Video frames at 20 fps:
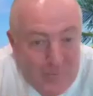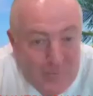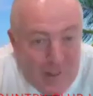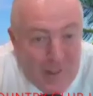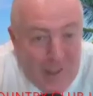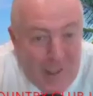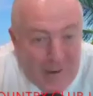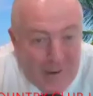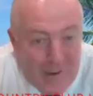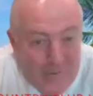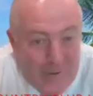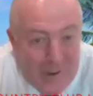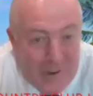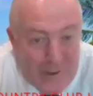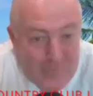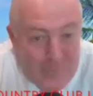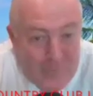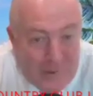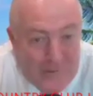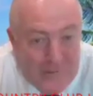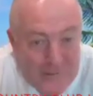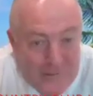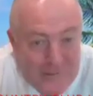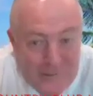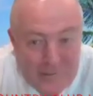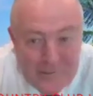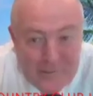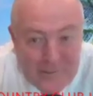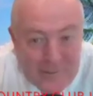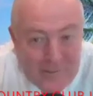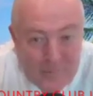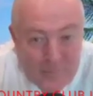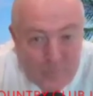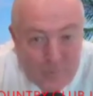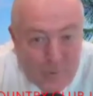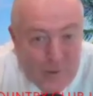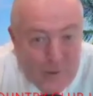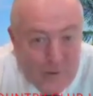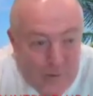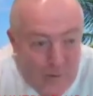line of any business.
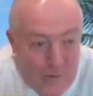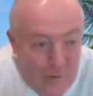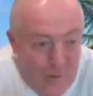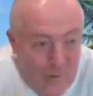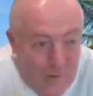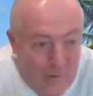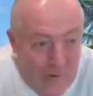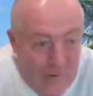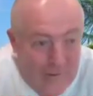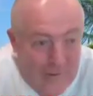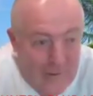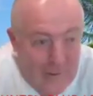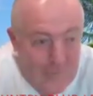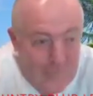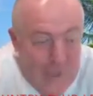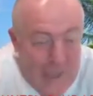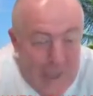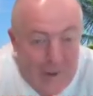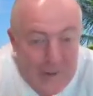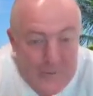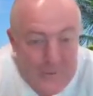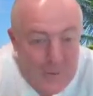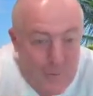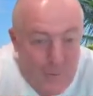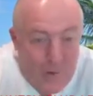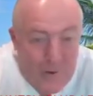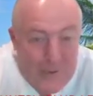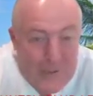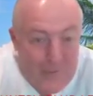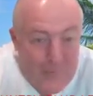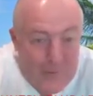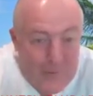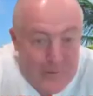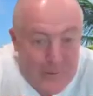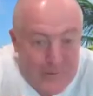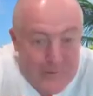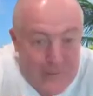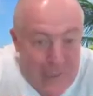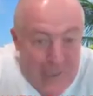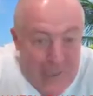Whether you're a manager working with your
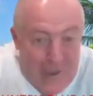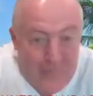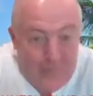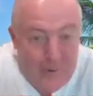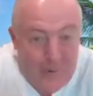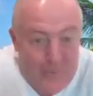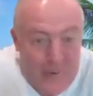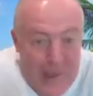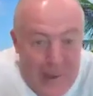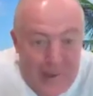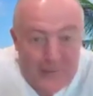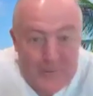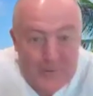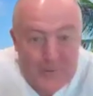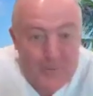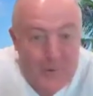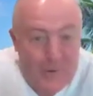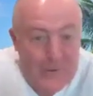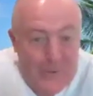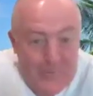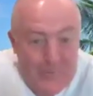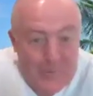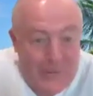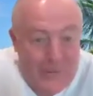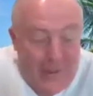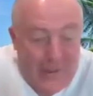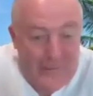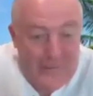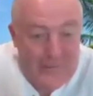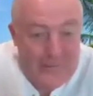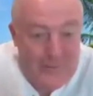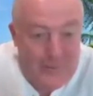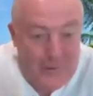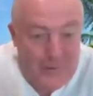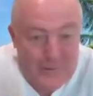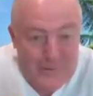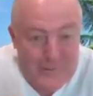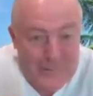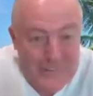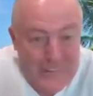staff or a manager working with
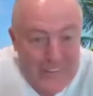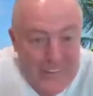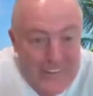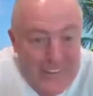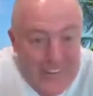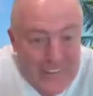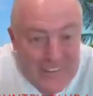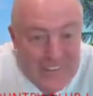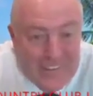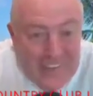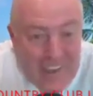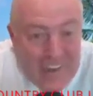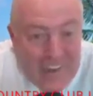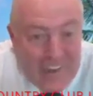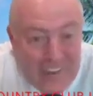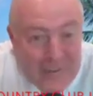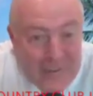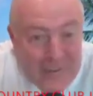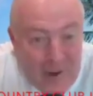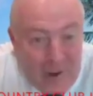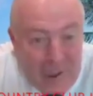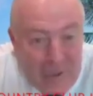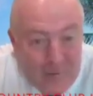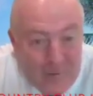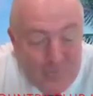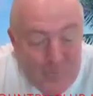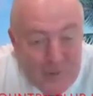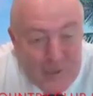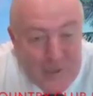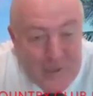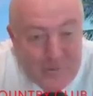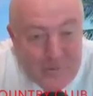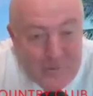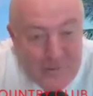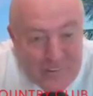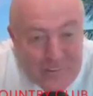customers, you got to interact with people.